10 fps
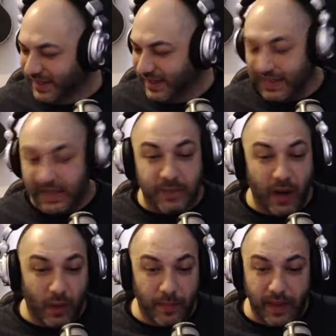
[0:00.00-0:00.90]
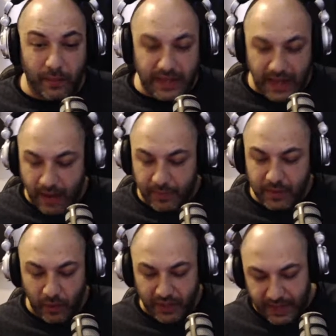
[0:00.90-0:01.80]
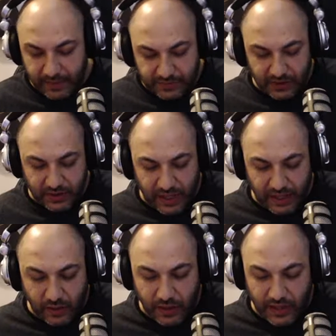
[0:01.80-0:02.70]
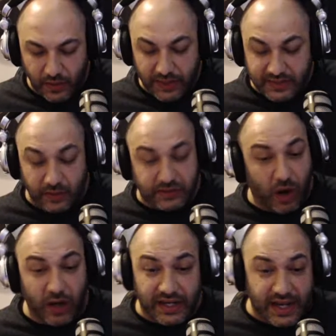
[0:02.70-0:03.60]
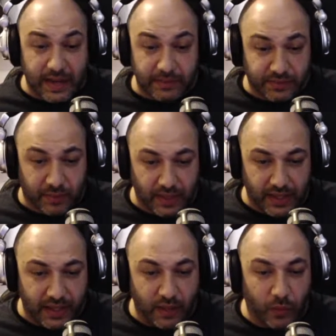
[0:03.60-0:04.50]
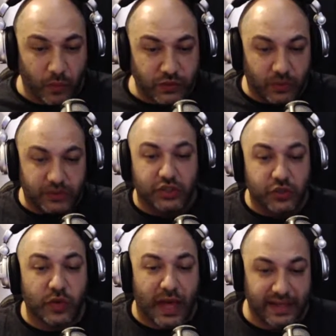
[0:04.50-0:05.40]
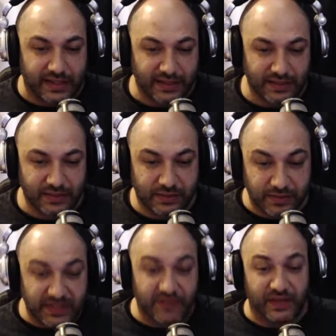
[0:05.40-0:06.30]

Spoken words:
Keep going, man. We got how many more games? I know there's a ton of games, but I know which ones do you like specifically?